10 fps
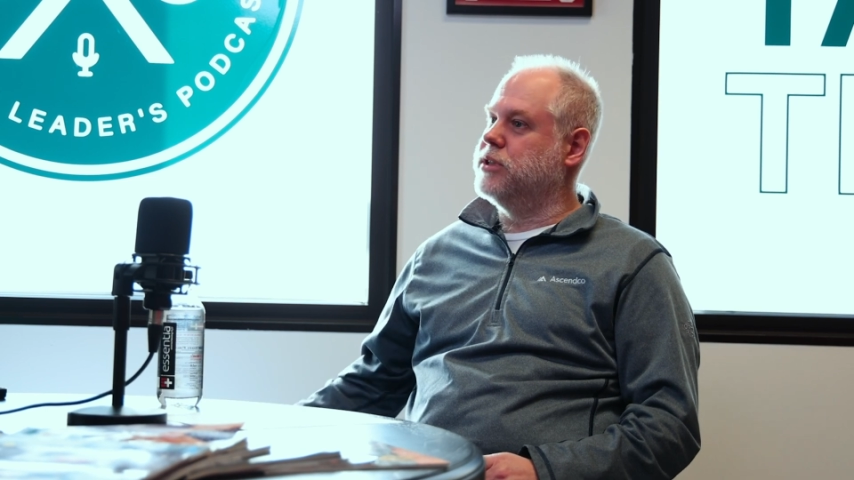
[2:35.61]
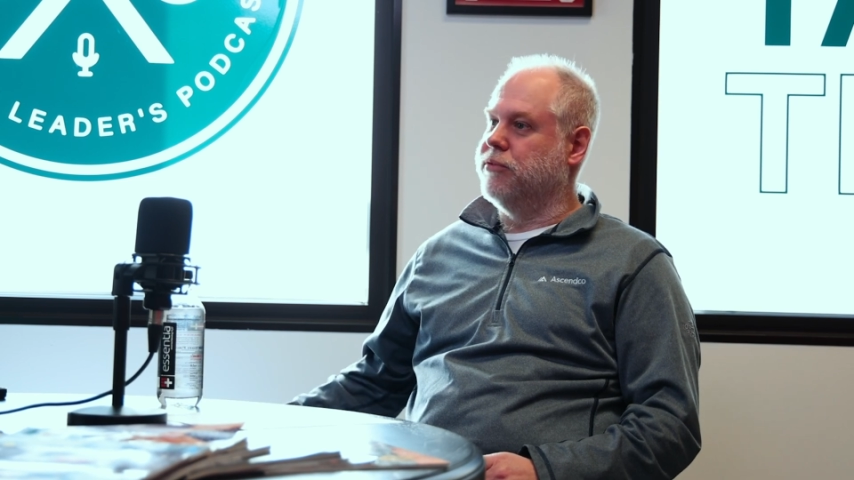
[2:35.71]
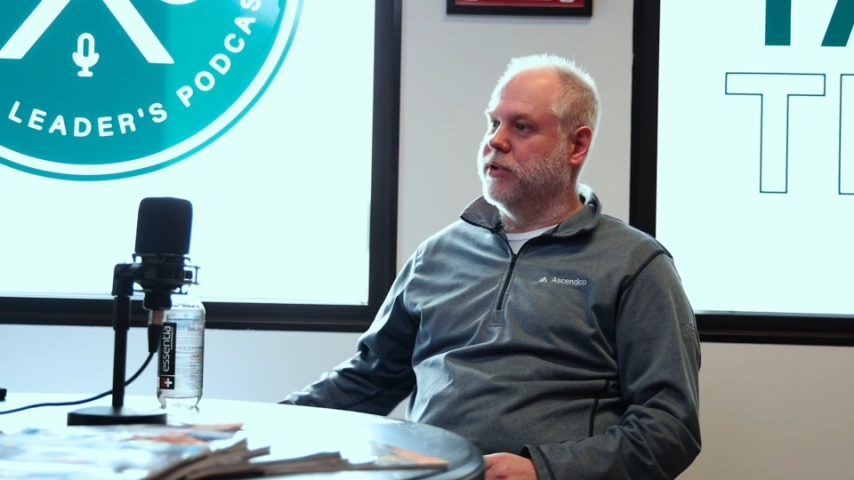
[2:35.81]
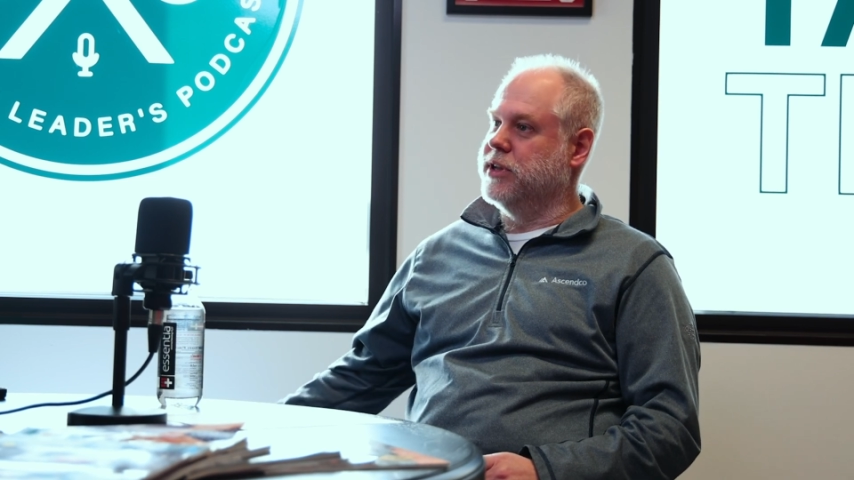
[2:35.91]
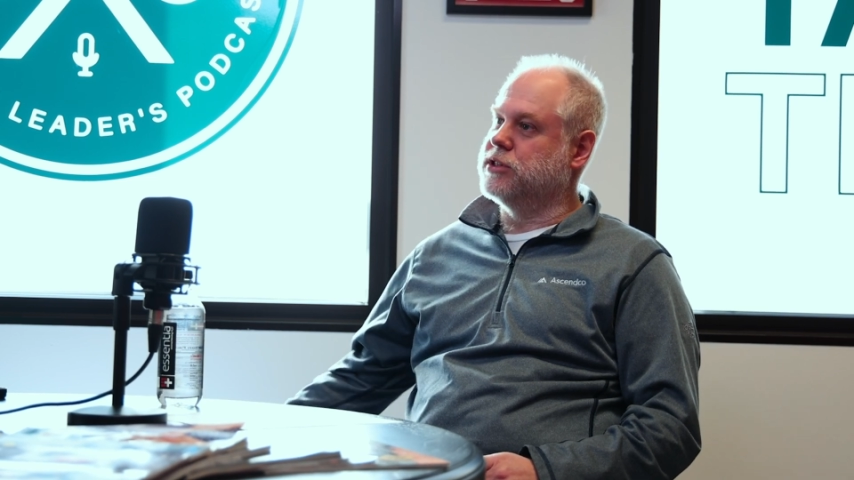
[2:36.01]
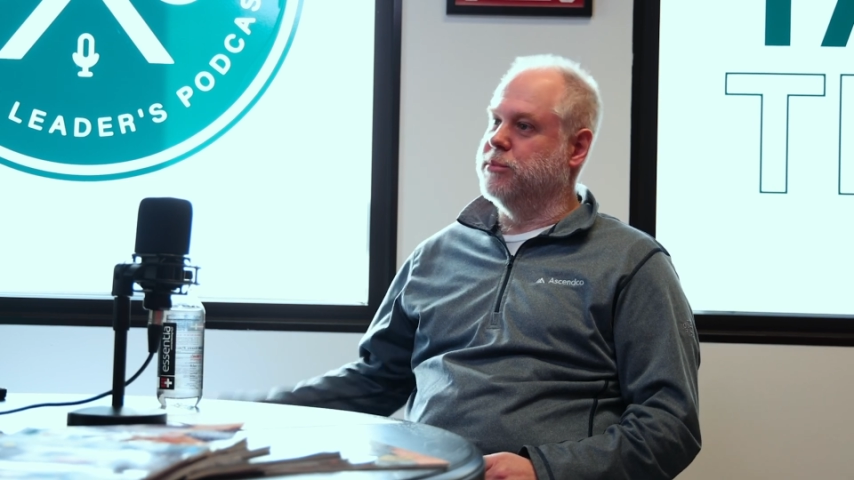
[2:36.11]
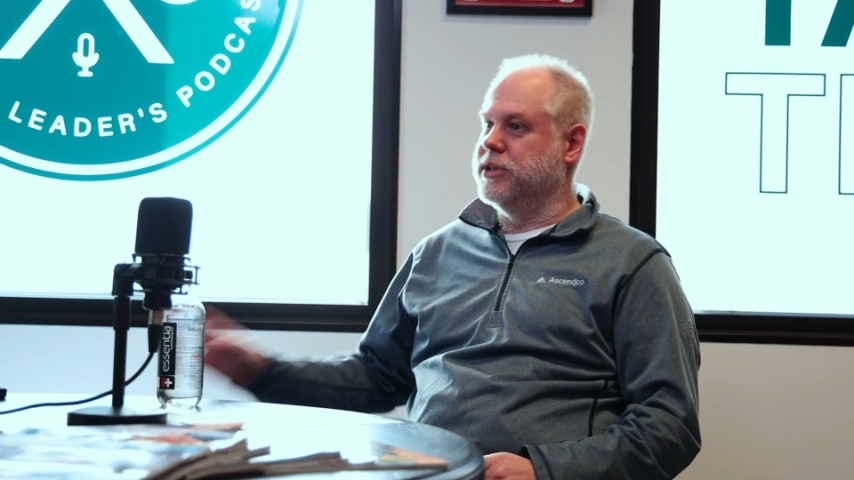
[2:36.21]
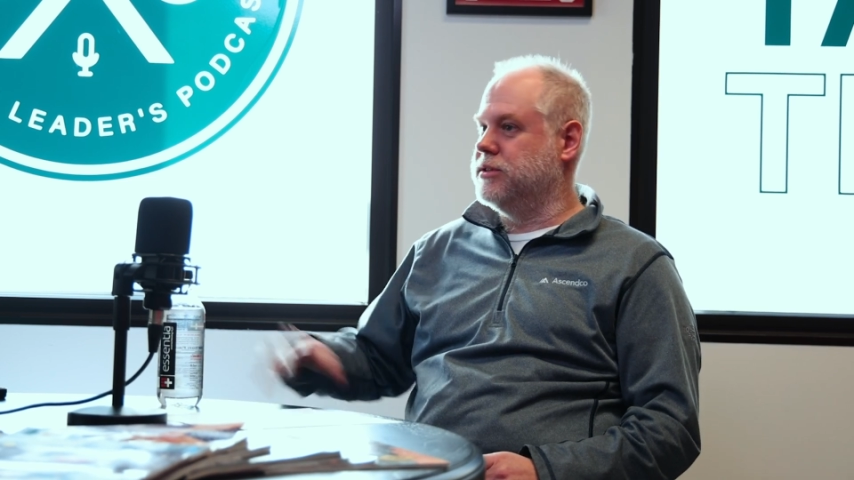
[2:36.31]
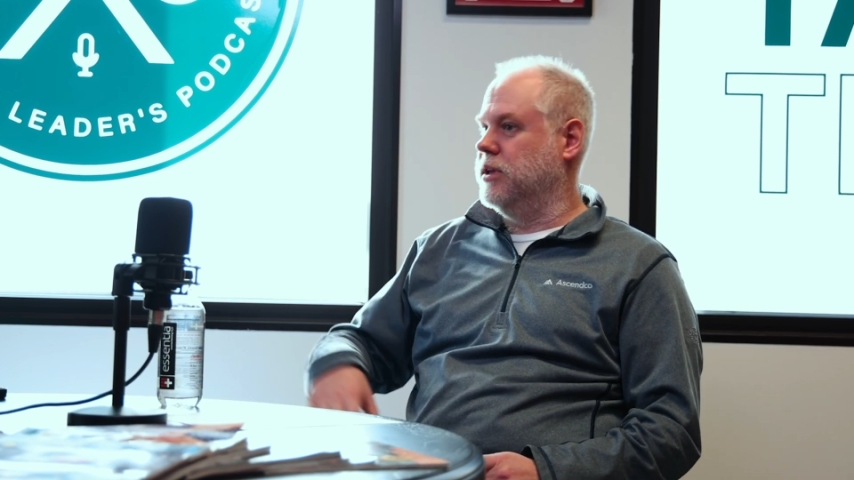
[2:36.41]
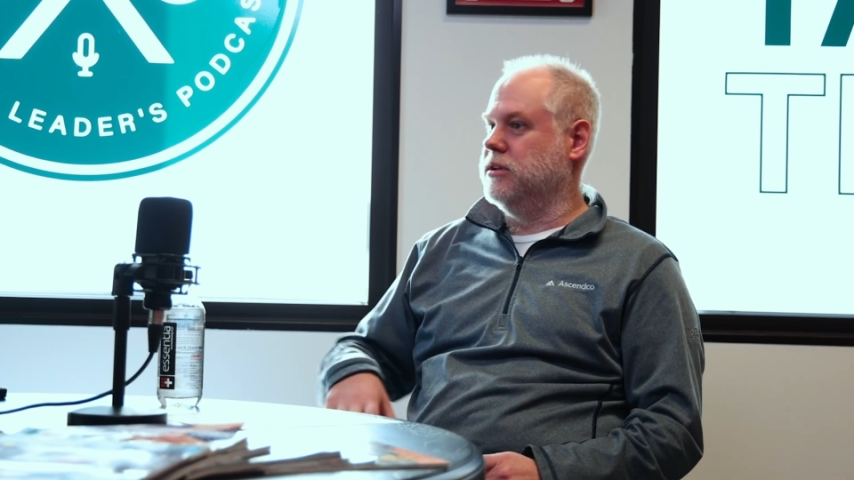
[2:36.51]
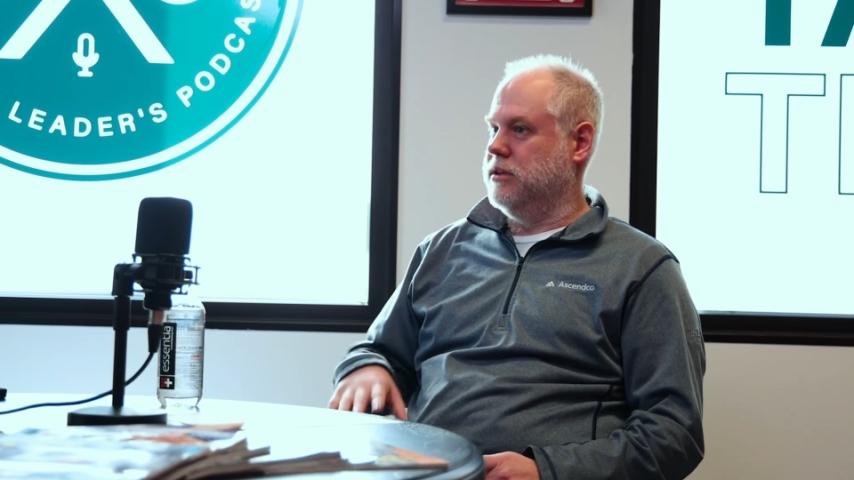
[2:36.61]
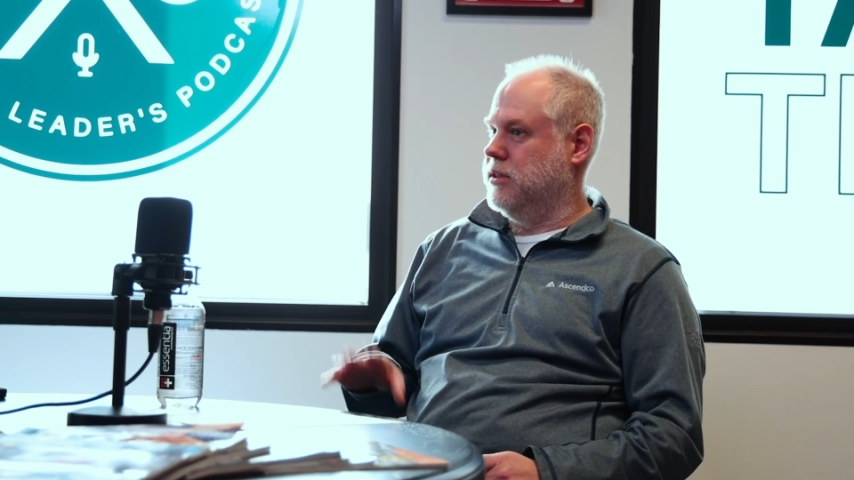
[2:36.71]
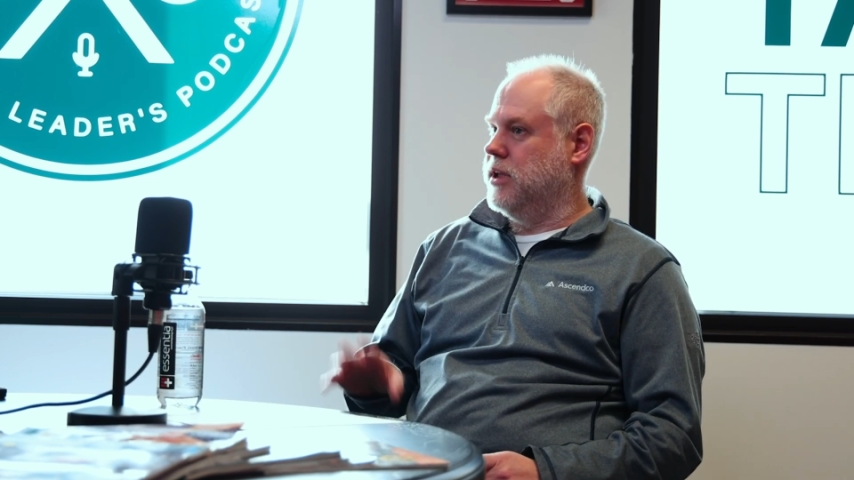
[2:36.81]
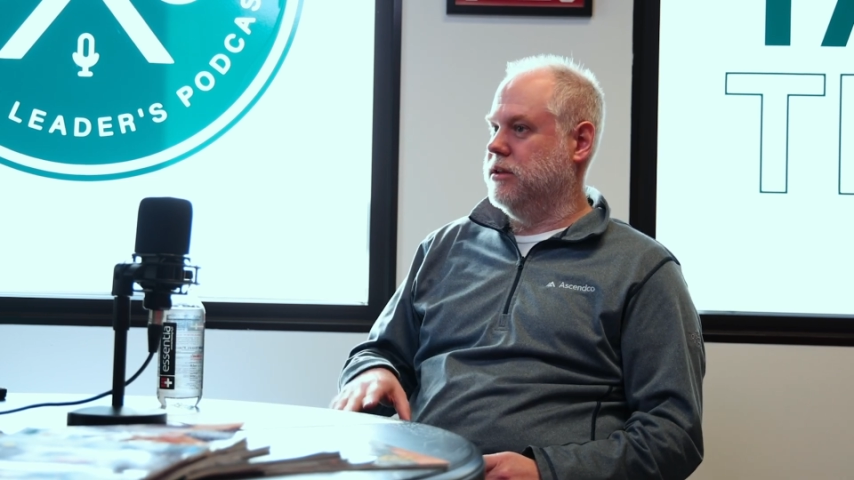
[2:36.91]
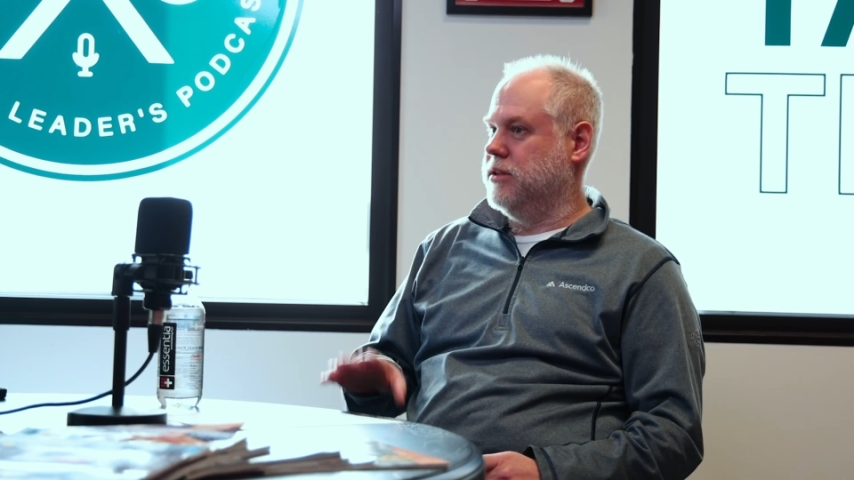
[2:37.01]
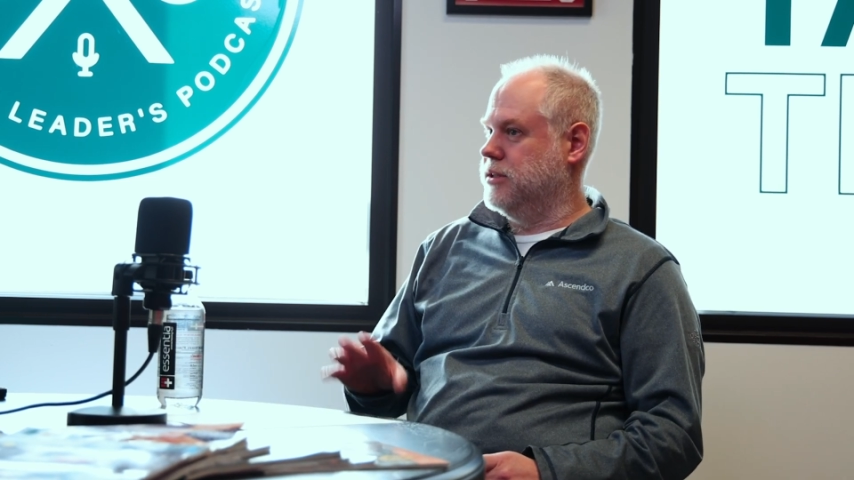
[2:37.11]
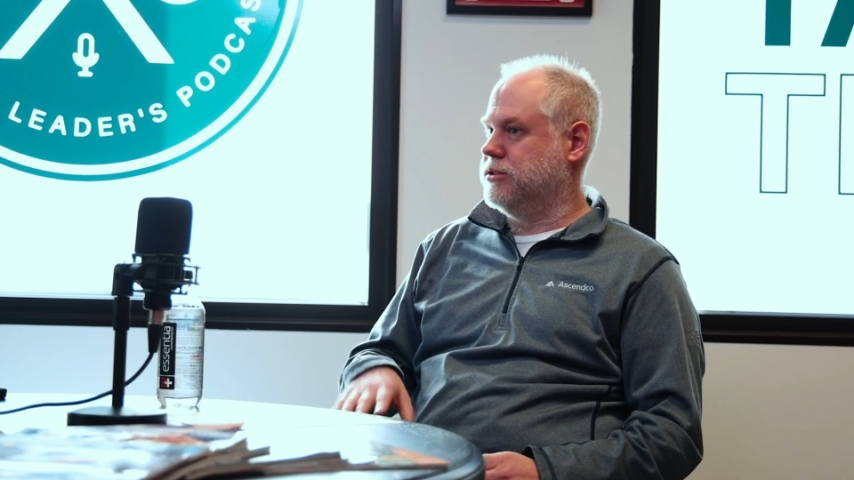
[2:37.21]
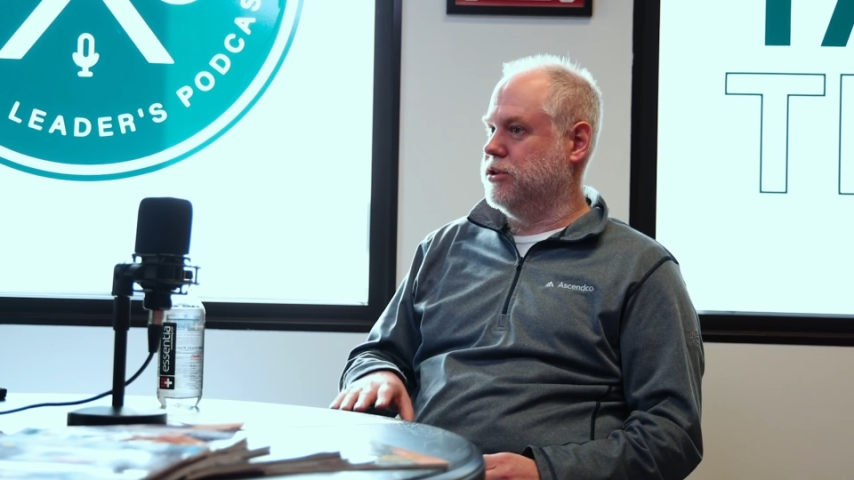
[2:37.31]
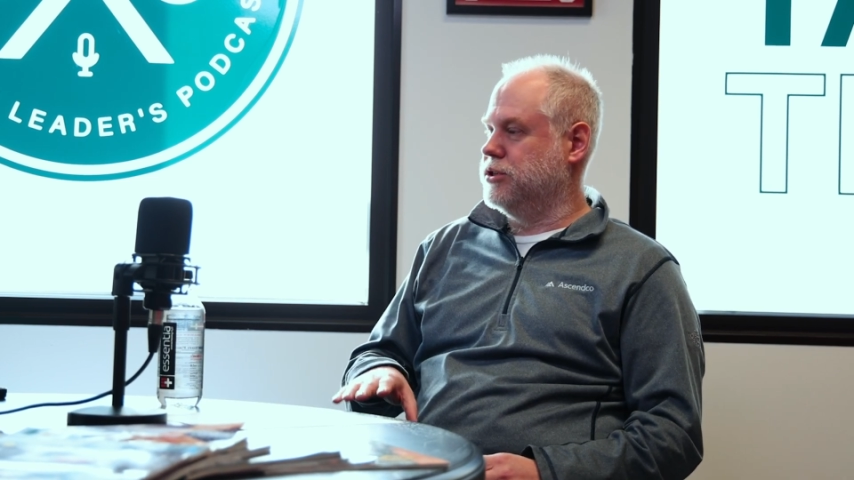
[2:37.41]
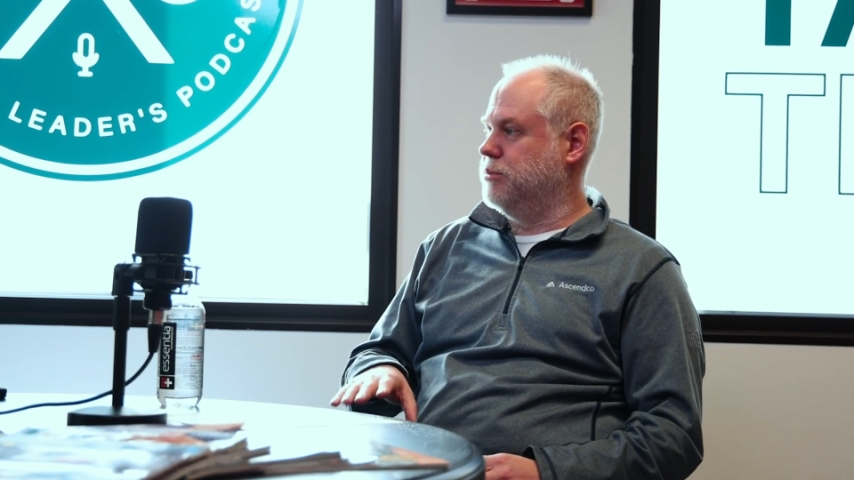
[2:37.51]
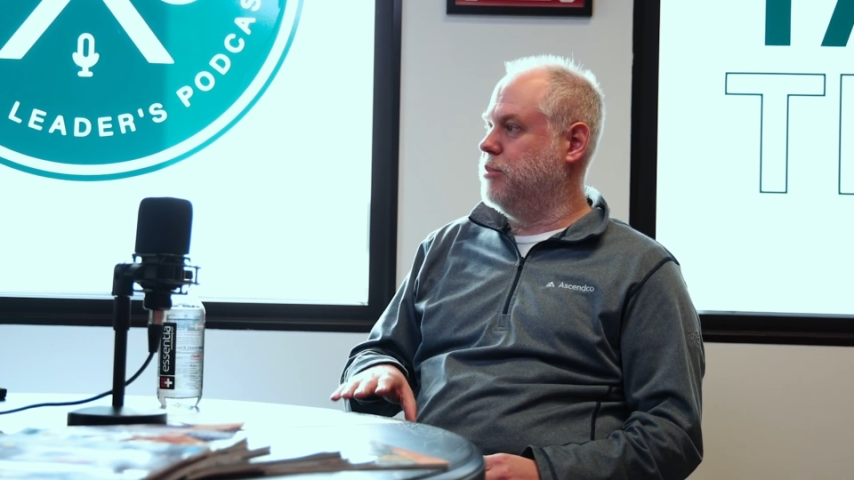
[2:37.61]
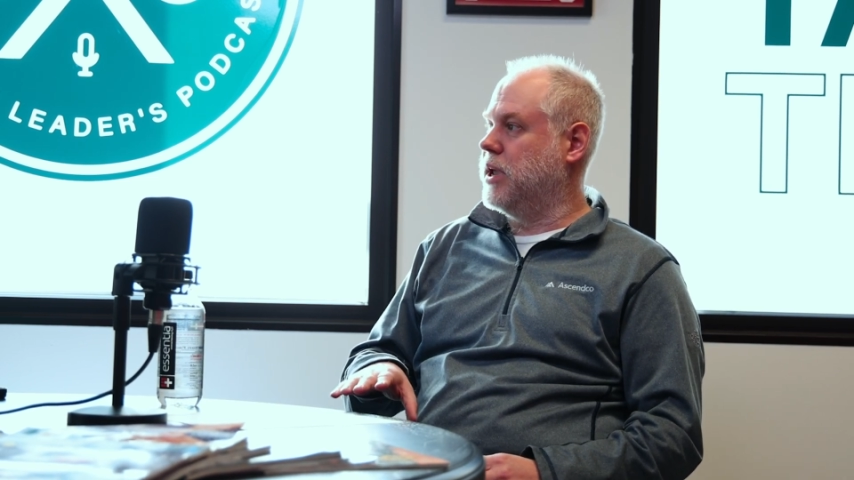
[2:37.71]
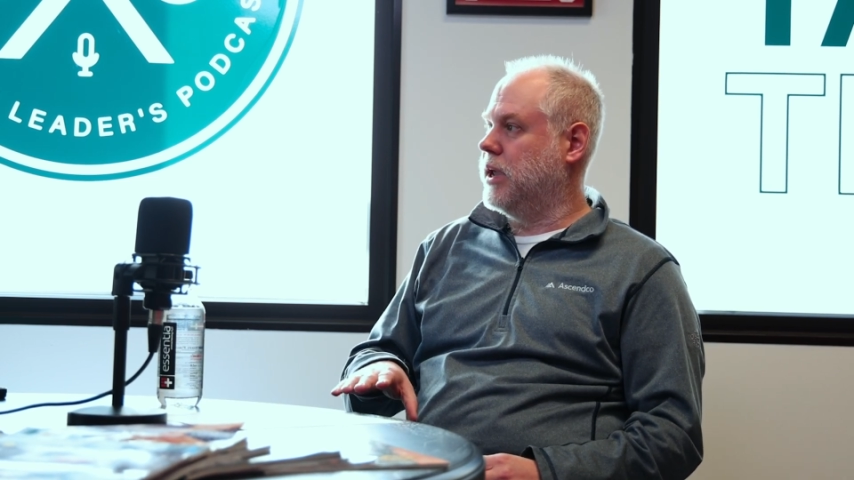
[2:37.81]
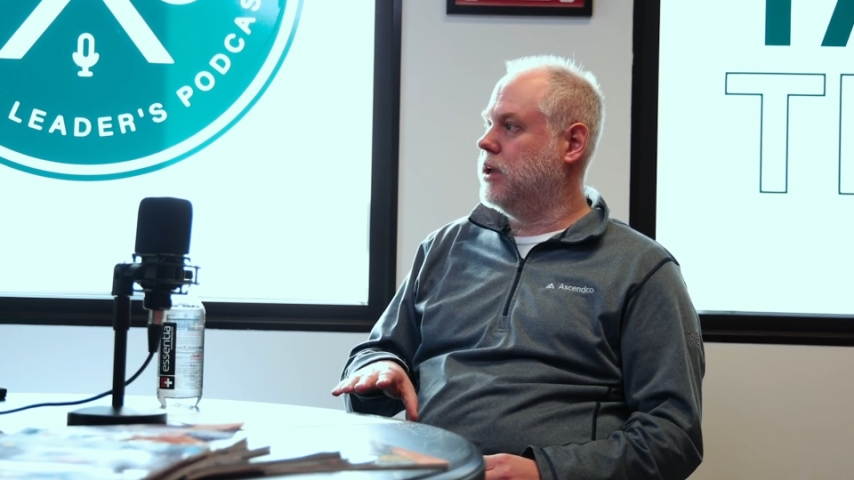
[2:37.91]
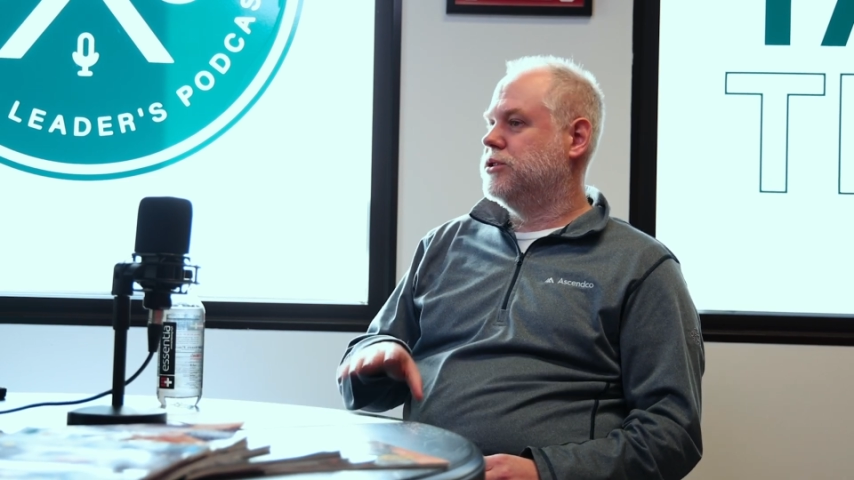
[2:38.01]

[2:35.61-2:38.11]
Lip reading: different instruments than surgeon B.